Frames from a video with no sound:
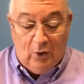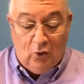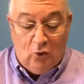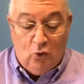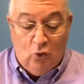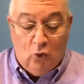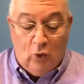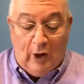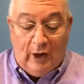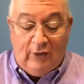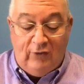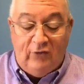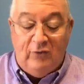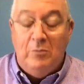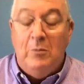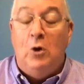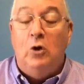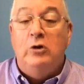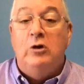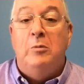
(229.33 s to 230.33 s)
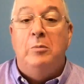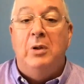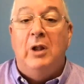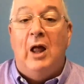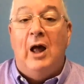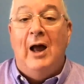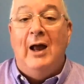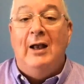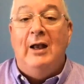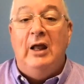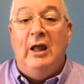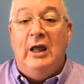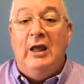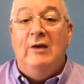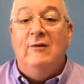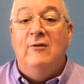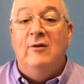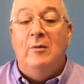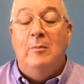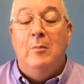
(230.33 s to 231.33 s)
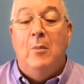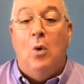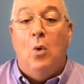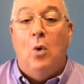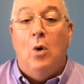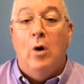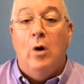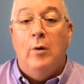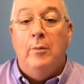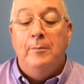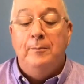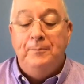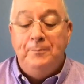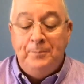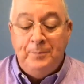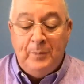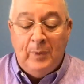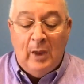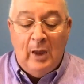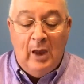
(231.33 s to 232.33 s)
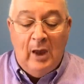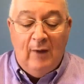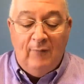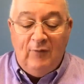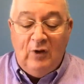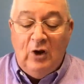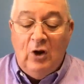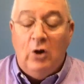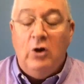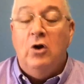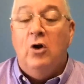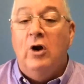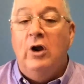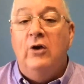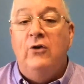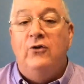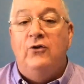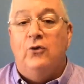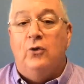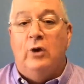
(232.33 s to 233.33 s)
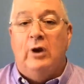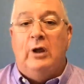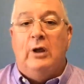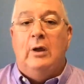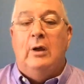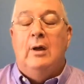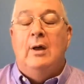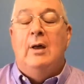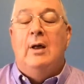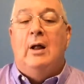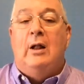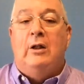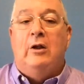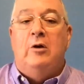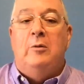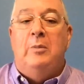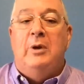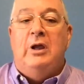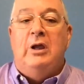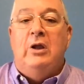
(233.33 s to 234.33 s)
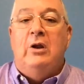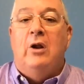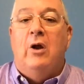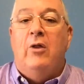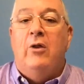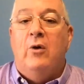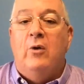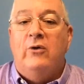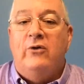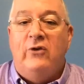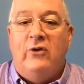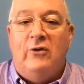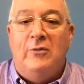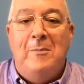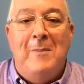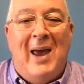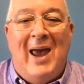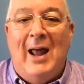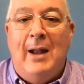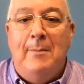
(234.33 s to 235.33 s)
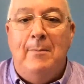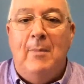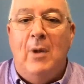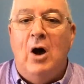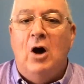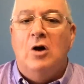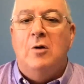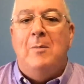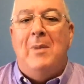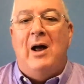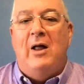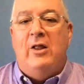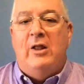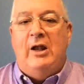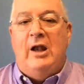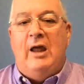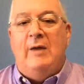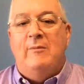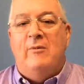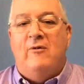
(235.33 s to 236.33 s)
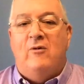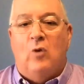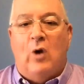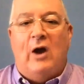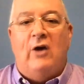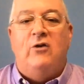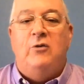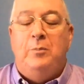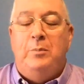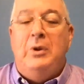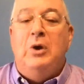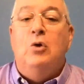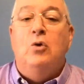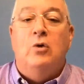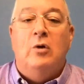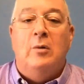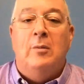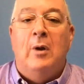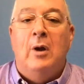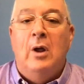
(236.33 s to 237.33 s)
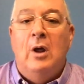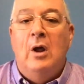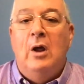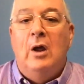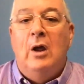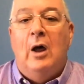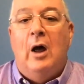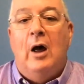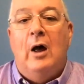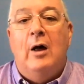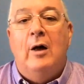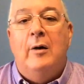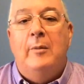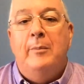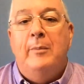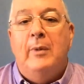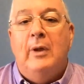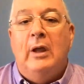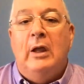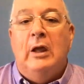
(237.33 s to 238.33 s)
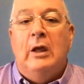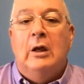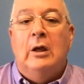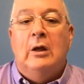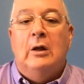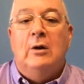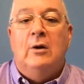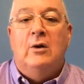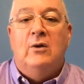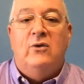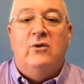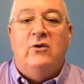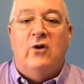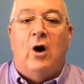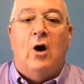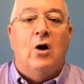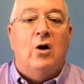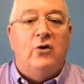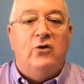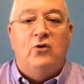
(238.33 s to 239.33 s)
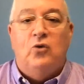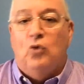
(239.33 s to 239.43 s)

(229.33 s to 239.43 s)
grace multiplied even more. You know your history a little bit. You know there was this mad monk by the name of Rasputin um, in Tsarist